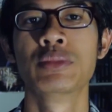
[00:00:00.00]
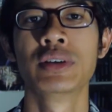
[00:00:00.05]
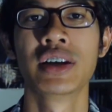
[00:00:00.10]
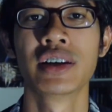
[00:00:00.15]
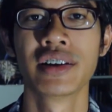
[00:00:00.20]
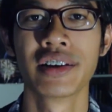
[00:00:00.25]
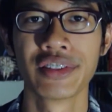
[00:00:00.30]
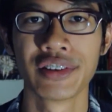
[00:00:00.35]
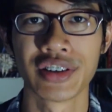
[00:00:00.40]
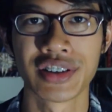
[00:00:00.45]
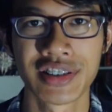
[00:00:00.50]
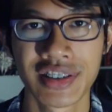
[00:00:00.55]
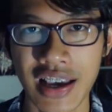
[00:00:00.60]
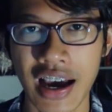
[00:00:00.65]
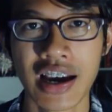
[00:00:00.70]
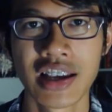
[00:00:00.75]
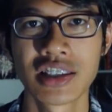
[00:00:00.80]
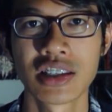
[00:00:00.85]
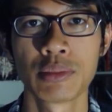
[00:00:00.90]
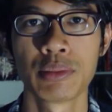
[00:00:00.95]
been another
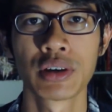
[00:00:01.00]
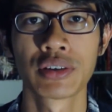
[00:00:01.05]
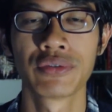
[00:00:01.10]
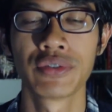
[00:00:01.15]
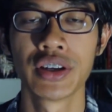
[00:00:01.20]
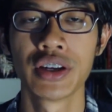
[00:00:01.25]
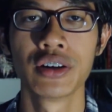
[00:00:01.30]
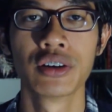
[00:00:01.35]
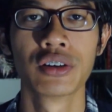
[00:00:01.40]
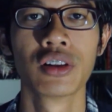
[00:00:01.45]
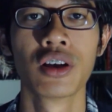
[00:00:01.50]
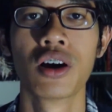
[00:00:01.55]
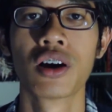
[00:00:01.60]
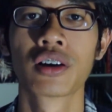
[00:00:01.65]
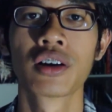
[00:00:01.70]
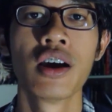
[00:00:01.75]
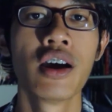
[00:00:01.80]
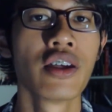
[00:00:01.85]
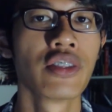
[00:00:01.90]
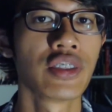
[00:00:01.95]
Science Epic video
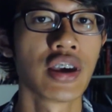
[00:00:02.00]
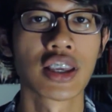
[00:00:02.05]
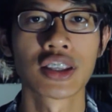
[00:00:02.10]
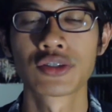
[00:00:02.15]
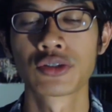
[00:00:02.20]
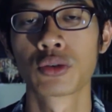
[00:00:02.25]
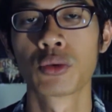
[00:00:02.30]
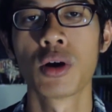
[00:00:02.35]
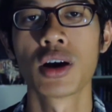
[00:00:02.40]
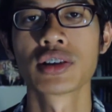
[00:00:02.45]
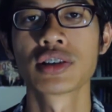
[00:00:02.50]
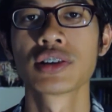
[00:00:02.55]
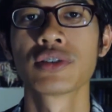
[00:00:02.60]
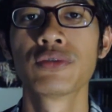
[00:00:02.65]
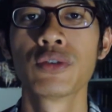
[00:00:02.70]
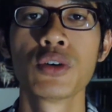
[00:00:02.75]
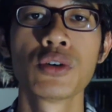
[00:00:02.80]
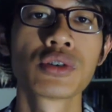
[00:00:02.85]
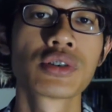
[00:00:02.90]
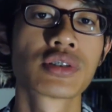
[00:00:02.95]
log. Thanks for watching,
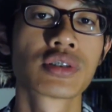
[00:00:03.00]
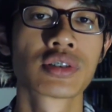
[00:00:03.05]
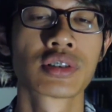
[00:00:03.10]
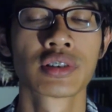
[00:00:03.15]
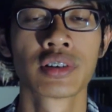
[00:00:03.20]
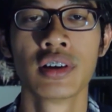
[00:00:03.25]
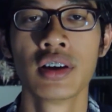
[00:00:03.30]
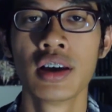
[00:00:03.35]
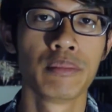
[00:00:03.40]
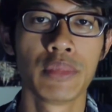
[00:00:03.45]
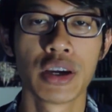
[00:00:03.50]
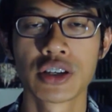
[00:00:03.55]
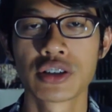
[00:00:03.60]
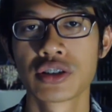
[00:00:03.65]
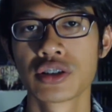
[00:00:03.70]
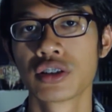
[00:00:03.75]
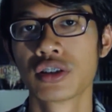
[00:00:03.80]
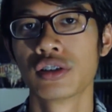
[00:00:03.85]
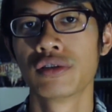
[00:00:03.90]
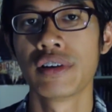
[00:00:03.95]
folks. Make
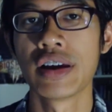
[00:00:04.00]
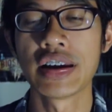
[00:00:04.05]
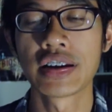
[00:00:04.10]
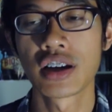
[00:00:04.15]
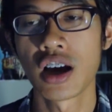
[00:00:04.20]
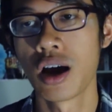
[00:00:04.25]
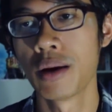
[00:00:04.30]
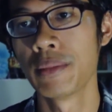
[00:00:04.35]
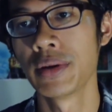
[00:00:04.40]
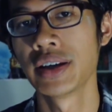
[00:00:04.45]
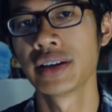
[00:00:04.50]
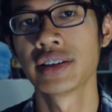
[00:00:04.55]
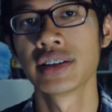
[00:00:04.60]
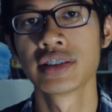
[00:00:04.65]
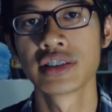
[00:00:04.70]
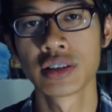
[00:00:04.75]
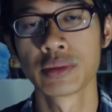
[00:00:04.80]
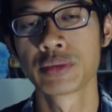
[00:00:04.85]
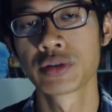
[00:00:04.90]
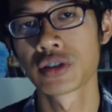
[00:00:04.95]
sure to rate, comment,
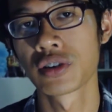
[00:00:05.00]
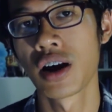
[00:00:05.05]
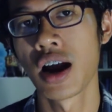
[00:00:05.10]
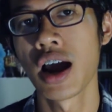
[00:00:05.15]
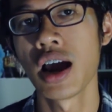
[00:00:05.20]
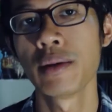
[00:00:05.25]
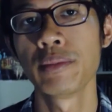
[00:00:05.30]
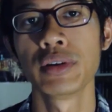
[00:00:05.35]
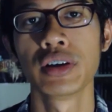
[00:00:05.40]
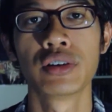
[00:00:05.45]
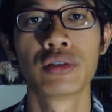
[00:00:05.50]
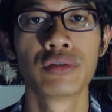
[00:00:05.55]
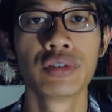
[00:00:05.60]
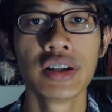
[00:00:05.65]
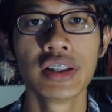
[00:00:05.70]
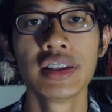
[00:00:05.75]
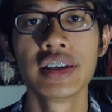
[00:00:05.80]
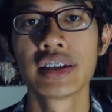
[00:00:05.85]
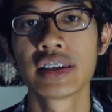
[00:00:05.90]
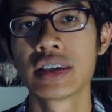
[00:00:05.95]
and subscribe. It
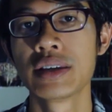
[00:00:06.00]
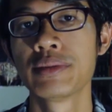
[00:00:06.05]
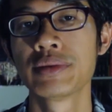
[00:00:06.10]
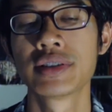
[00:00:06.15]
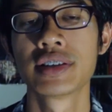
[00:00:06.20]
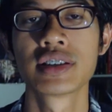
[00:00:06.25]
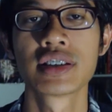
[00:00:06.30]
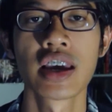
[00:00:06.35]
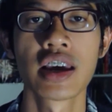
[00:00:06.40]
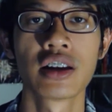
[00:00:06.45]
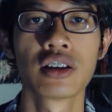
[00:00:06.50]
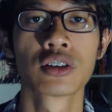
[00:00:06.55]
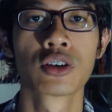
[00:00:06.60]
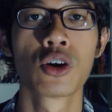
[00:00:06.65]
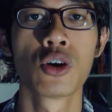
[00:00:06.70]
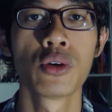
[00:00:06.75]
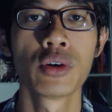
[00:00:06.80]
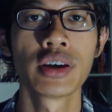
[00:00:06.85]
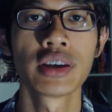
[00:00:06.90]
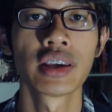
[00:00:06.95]
really keeps the channel
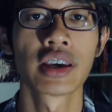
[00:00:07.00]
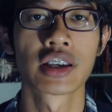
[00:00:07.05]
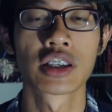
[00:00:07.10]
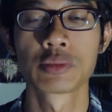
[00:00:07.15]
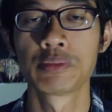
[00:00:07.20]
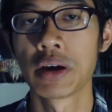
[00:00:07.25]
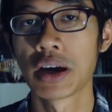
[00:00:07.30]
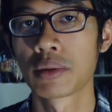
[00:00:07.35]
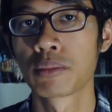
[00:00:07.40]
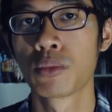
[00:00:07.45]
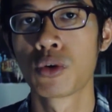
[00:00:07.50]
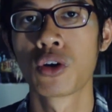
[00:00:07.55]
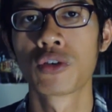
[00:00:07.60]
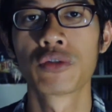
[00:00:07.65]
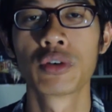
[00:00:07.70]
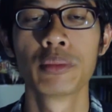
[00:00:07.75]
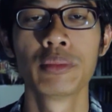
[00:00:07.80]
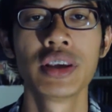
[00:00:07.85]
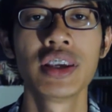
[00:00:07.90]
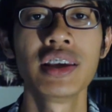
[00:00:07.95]
going. Expect more
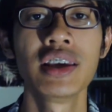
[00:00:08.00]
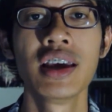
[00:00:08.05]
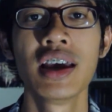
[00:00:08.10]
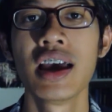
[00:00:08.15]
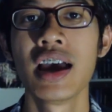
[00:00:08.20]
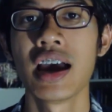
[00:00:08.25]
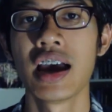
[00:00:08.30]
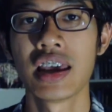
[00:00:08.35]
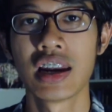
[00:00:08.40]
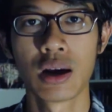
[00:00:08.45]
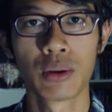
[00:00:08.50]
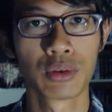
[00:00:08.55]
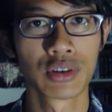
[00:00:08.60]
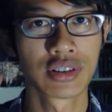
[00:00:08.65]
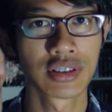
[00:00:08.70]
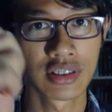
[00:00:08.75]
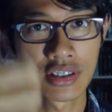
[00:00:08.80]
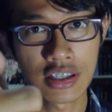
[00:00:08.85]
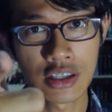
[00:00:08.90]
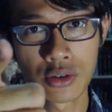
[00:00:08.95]
from me, and I will
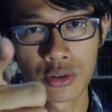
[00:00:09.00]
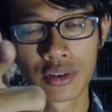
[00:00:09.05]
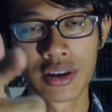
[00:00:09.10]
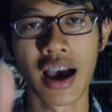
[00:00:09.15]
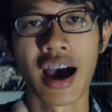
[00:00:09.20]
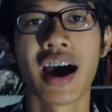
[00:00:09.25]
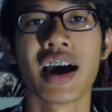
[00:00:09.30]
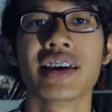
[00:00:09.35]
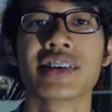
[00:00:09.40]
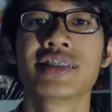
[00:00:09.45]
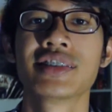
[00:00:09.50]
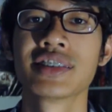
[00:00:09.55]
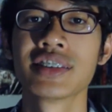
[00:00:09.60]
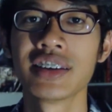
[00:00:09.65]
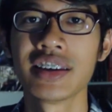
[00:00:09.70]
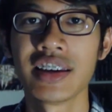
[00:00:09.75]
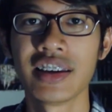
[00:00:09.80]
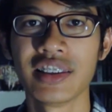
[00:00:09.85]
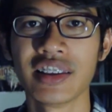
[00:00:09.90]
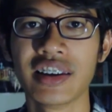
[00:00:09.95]
see you guys
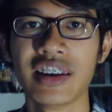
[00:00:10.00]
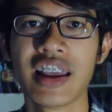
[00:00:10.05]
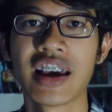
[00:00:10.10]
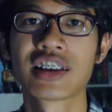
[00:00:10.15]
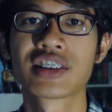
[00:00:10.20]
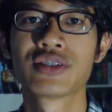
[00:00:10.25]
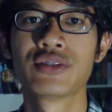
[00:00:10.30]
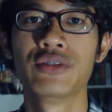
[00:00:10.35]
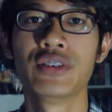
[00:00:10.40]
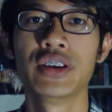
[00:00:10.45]
in the next